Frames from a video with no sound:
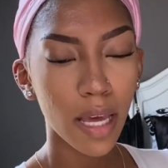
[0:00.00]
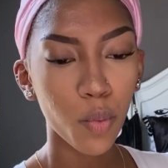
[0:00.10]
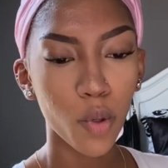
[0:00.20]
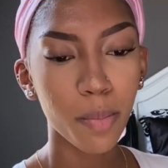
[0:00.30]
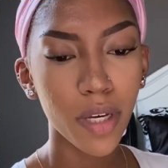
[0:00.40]
that
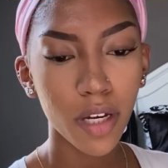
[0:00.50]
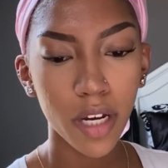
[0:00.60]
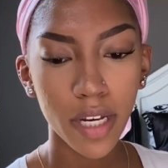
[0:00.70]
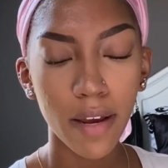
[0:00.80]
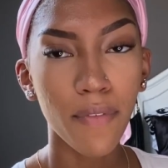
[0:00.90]
would be
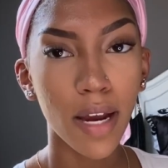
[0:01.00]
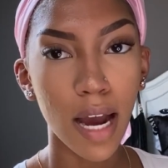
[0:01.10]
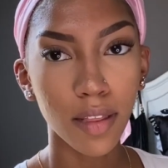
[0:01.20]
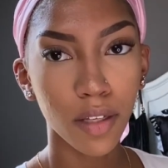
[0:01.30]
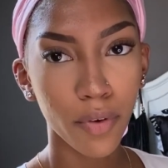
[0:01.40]
good if I
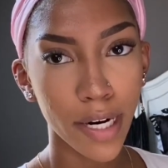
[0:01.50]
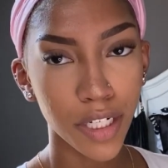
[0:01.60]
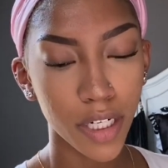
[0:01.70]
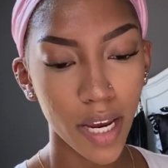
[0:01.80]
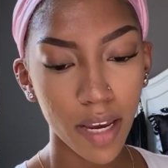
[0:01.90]
got the right
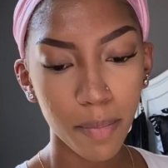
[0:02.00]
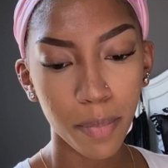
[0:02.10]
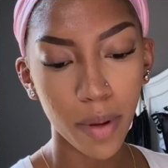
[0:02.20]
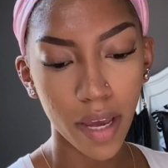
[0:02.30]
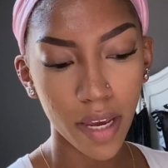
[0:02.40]
shade,
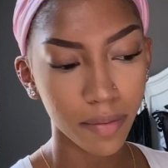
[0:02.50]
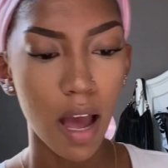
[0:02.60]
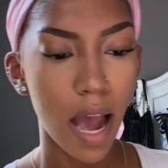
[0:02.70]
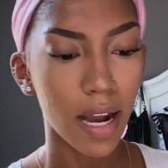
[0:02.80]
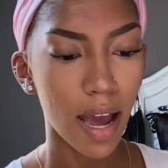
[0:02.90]
but
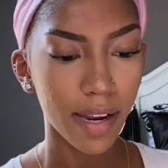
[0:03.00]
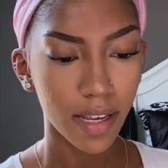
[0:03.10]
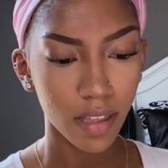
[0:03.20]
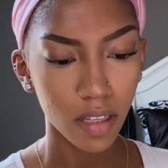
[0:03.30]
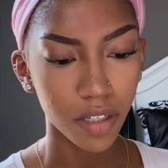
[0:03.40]
I got it
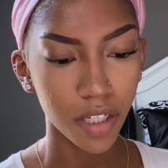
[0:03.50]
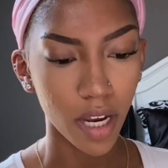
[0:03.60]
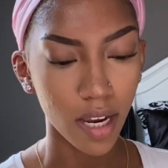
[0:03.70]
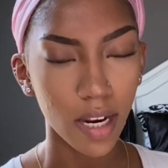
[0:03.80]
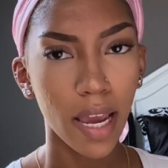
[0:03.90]
in the
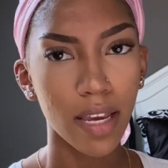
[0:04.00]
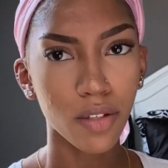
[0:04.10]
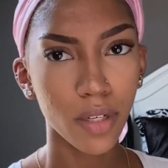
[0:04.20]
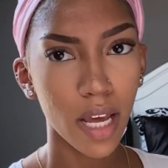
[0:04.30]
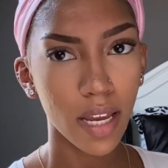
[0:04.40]
shade
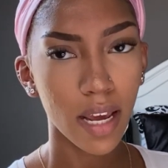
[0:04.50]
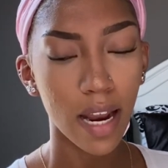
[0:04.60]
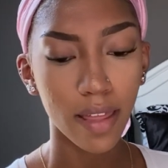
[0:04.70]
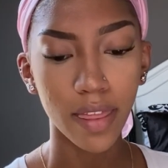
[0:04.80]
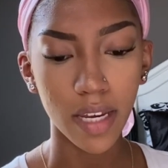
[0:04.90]
Hazelnut and
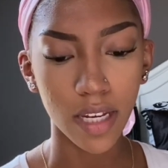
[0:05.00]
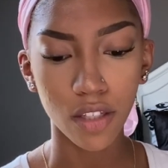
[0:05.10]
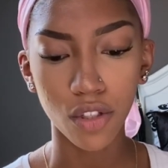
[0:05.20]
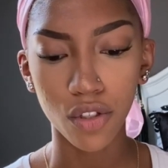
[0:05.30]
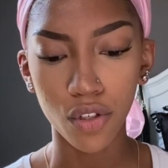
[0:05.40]
I think
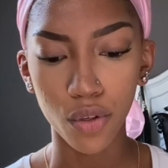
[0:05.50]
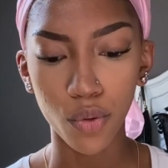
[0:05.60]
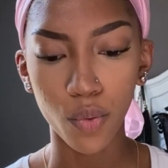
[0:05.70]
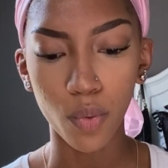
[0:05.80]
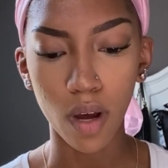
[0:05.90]
it's
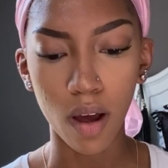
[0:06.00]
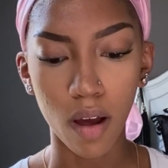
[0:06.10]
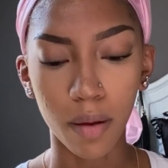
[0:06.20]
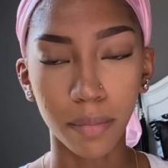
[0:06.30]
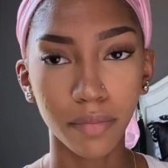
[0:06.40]
too
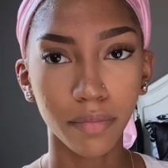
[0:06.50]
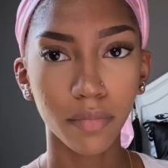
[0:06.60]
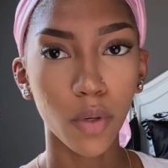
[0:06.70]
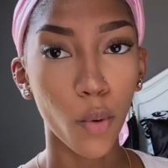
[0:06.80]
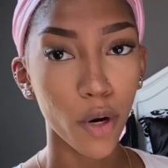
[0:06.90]

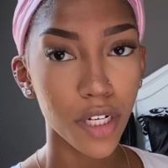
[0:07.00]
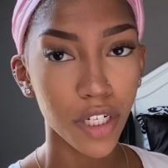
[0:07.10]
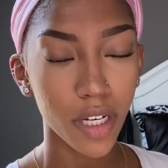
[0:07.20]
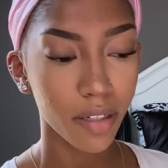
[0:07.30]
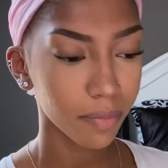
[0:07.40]

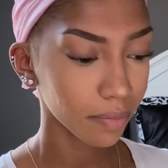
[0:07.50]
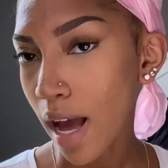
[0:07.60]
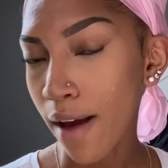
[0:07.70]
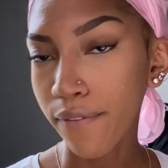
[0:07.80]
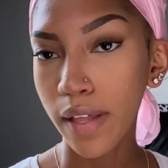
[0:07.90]
orangey.
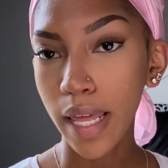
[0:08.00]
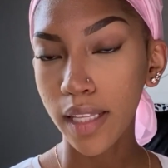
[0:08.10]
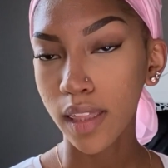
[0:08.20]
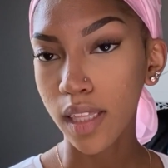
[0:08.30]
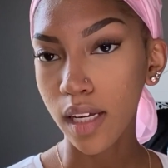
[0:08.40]
I feel
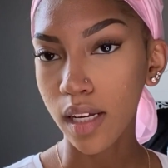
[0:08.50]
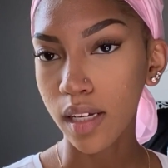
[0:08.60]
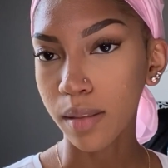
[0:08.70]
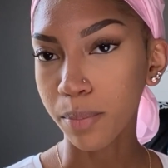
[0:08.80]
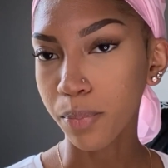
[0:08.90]
like
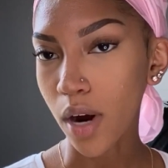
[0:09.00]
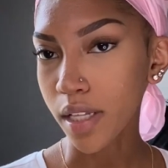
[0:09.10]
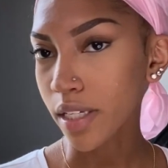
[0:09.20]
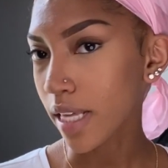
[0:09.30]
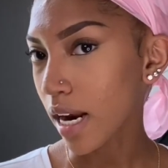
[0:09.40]
the
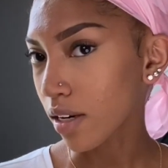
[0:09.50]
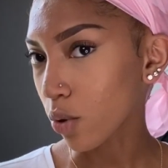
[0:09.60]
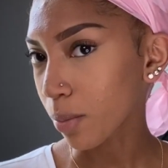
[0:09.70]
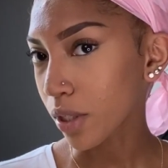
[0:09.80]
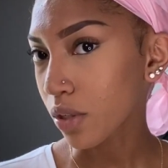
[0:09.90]
bronzer that I
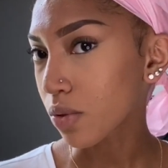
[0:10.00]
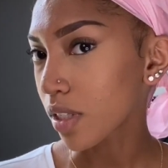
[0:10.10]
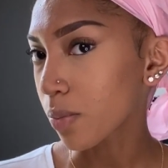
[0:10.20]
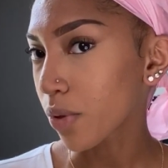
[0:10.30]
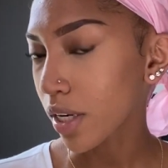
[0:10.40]
normally use
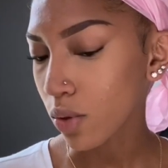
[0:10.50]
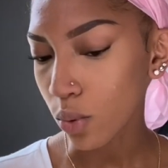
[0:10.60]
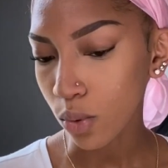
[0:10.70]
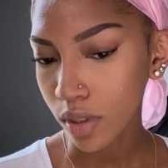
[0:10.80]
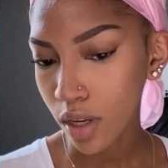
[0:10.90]
is pretty
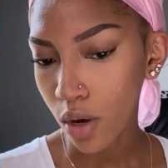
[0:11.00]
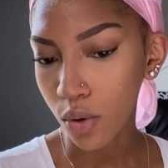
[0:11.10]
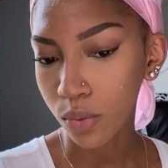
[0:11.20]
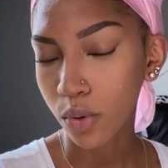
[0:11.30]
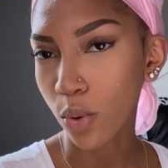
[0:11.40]
cool
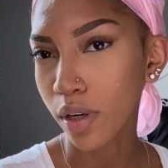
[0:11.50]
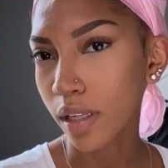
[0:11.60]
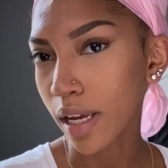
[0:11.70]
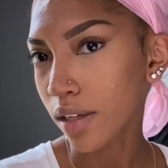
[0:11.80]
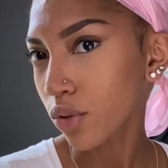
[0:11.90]
tone or
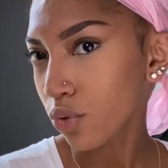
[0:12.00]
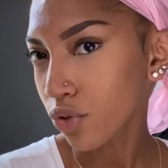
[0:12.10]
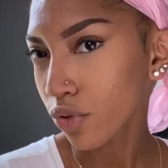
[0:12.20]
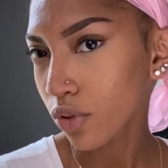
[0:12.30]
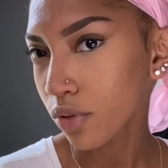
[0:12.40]
like
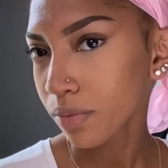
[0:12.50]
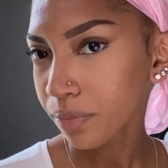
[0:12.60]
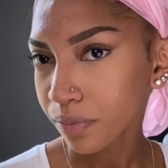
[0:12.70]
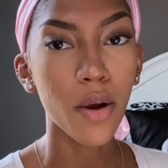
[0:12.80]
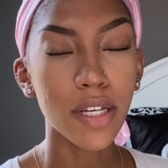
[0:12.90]
neutral.
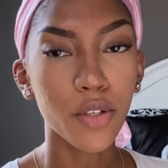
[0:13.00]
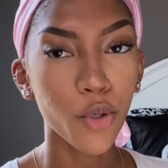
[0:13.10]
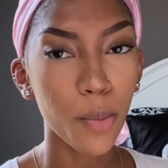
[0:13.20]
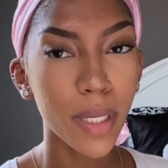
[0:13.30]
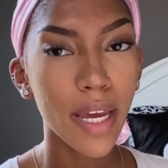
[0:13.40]
Okay, so
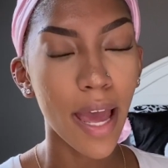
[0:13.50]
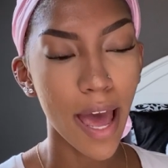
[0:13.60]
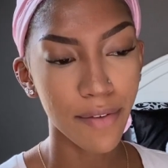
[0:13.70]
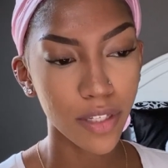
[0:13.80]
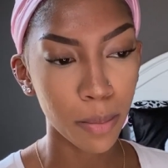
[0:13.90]
normally
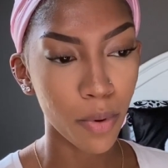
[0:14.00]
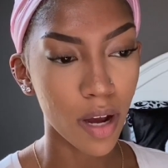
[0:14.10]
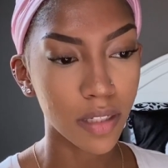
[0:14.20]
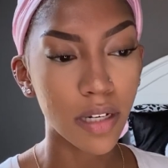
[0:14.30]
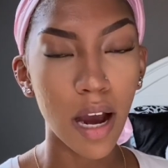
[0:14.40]
after
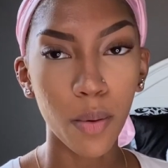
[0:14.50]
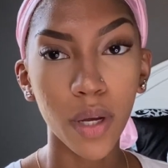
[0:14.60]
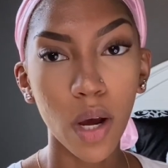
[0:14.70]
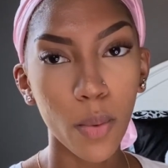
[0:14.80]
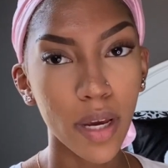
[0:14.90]
bronzer, I
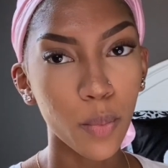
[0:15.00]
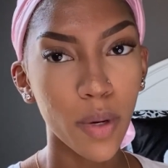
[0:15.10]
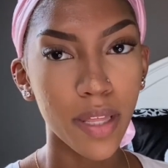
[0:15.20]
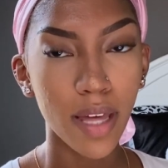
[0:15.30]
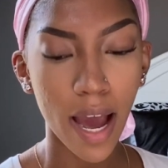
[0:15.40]
would go in
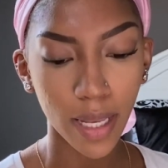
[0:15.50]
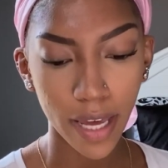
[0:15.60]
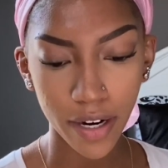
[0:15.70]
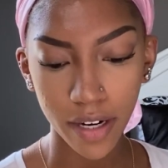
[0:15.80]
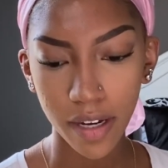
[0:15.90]
with
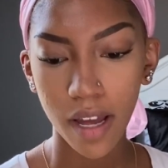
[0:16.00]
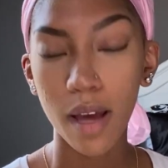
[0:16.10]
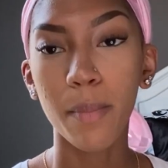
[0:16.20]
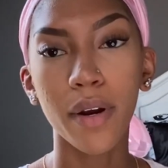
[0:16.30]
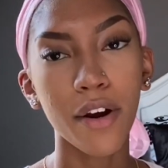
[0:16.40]
highlighter,
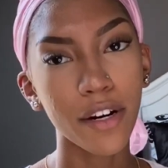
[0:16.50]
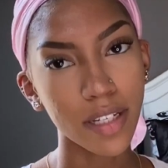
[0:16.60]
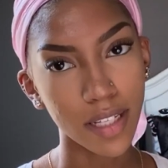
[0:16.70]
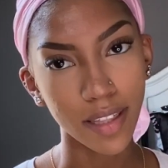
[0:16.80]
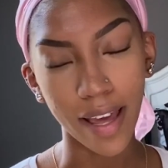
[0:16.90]
but I already
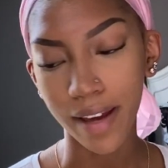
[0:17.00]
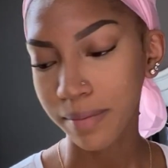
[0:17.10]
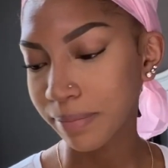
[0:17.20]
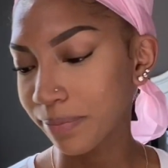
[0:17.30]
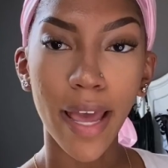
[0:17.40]
did
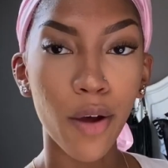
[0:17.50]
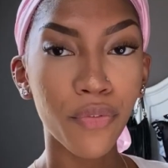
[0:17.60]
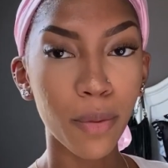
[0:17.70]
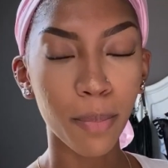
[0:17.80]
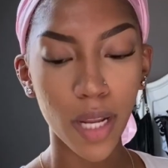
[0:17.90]
that. Now
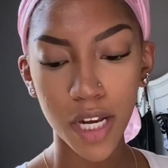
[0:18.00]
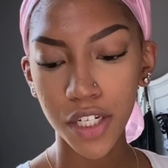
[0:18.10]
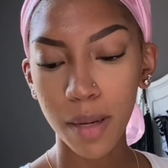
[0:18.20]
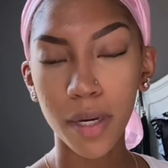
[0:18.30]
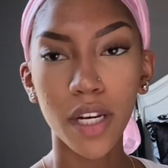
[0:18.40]
for
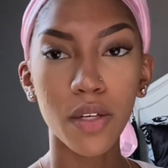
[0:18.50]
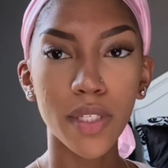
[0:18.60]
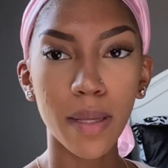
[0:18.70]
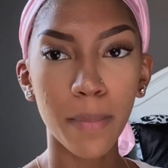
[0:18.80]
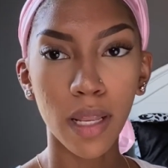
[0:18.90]
blush, I'm gonna
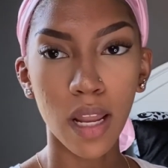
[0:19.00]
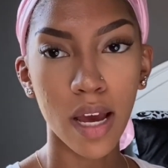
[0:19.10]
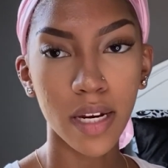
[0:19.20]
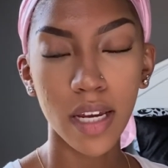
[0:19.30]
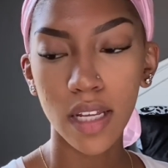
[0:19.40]
use the
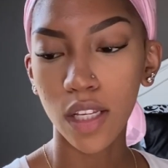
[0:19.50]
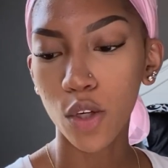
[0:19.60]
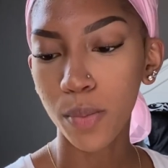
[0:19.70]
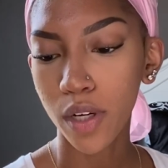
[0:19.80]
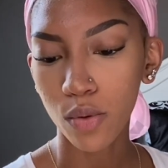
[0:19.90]
Milani
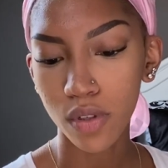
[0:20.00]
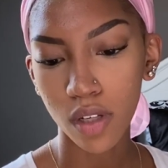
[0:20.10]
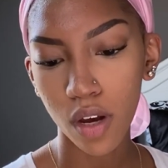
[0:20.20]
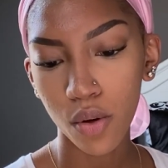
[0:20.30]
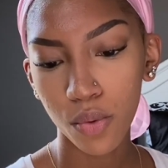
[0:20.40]

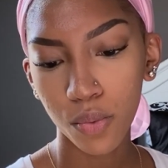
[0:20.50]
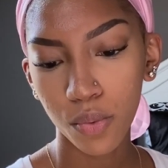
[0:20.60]
Luminoso.